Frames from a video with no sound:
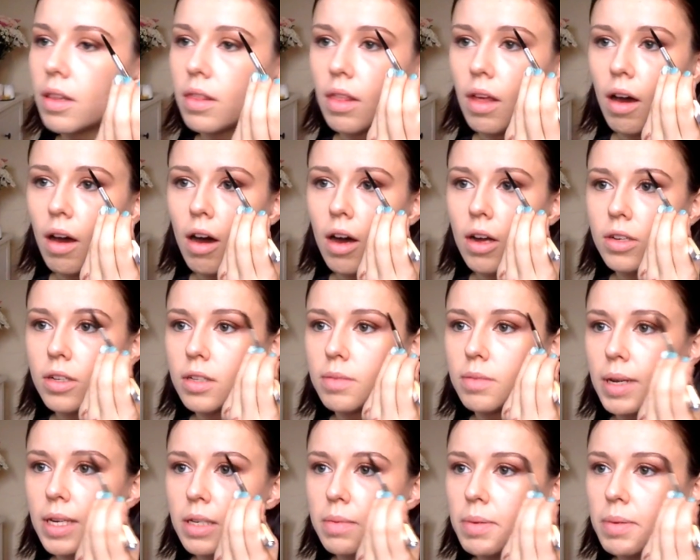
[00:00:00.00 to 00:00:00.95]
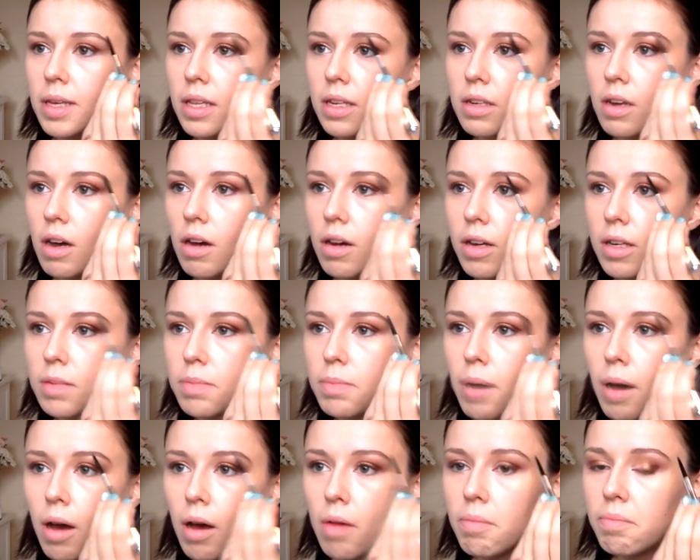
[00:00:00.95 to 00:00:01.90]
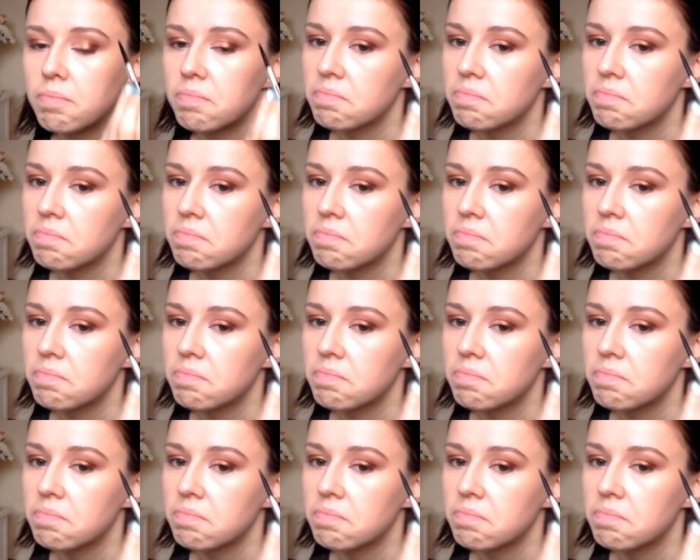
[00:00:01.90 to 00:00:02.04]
The arch is meant to be the darkest part,